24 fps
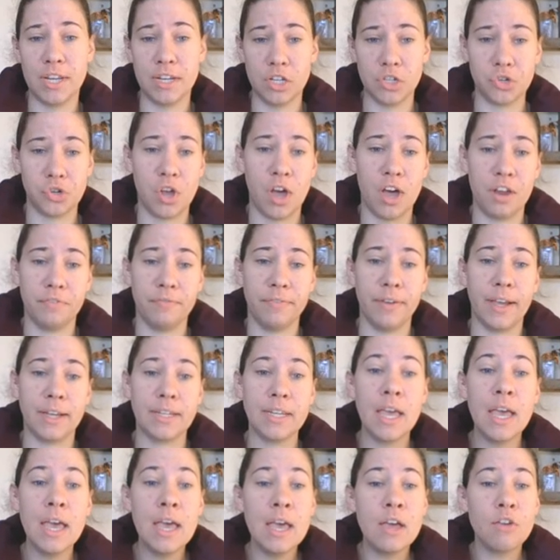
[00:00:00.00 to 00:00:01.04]
initial
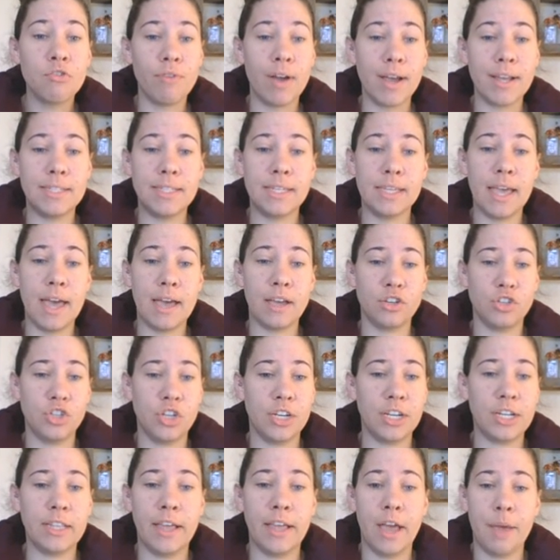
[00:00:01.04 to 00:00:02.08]
conflict, rising
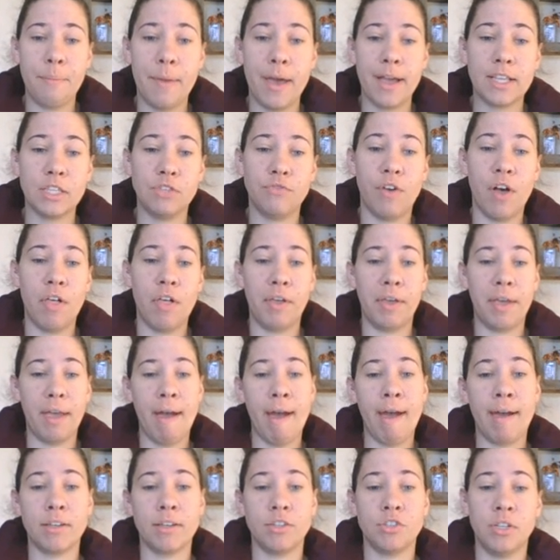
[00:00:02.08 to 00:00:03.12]
action, climax, falling
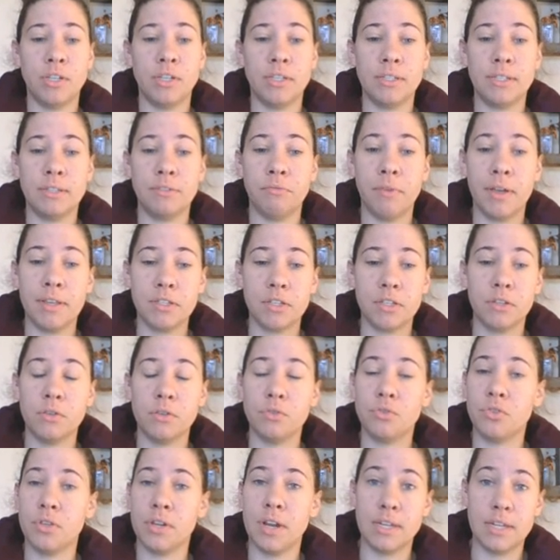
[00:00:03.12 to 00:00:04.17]
actions,
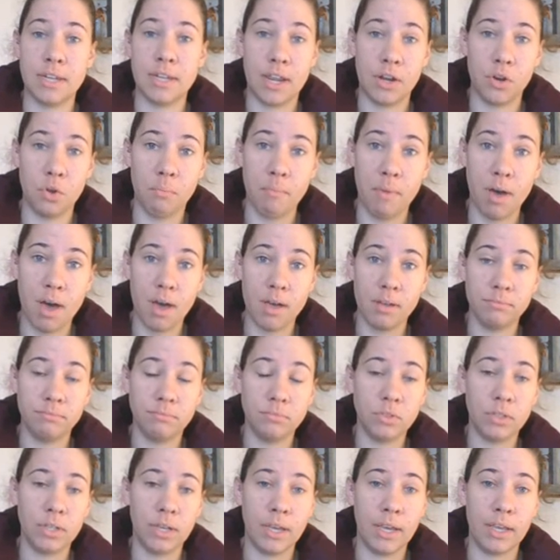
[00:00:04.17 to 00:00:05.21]
resolution, and denouement.
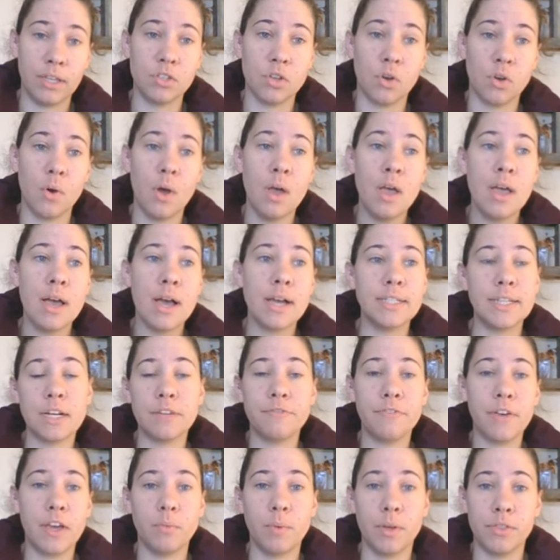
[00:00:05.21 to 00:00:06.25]
Okay, so
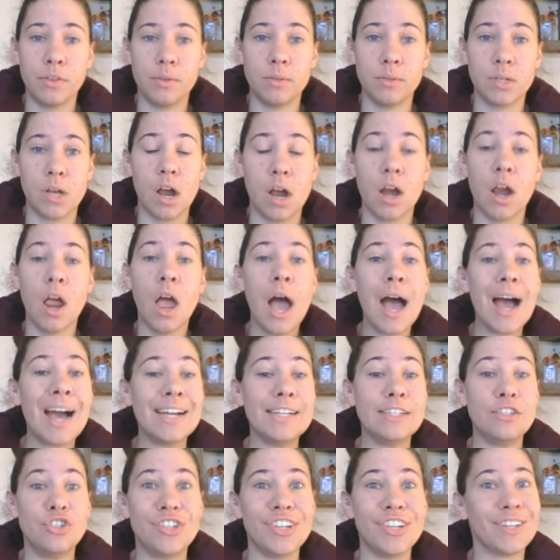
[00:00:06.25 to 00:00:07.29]
identifying what those are.
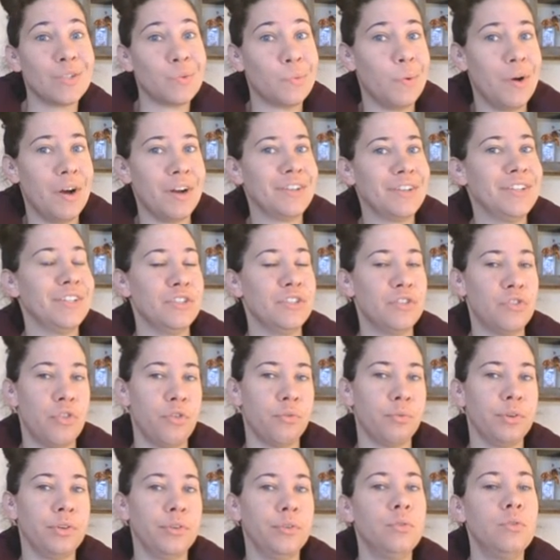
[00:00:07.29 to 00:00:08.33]
I just walked us
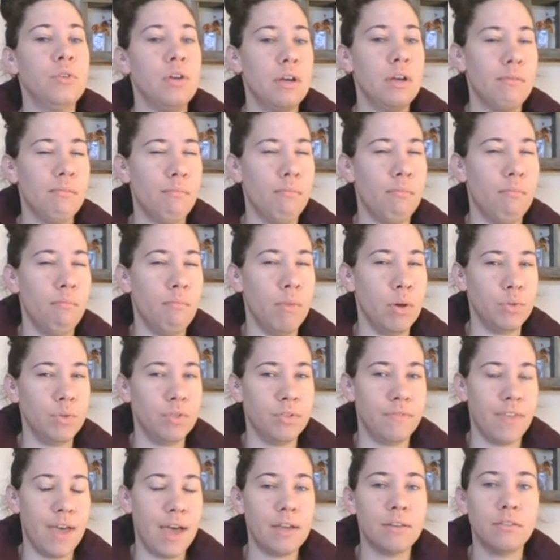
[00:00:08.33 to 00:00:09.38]
through most
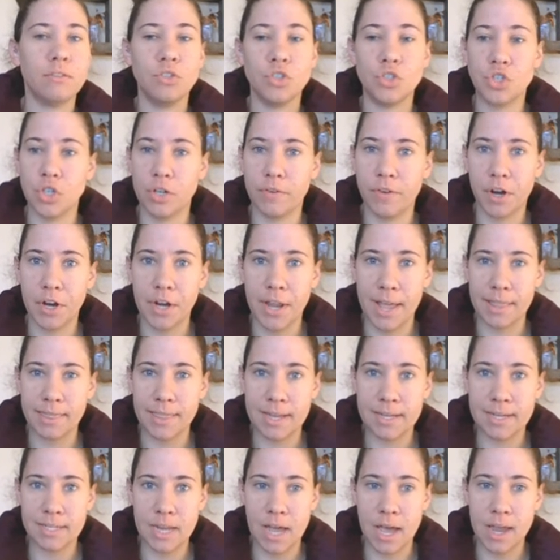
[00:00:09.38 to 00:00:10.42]
of that. Should have already had
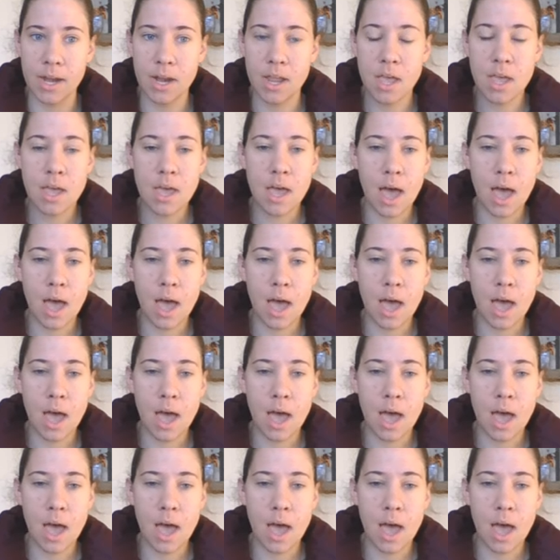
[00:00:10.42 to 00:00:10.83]
that done,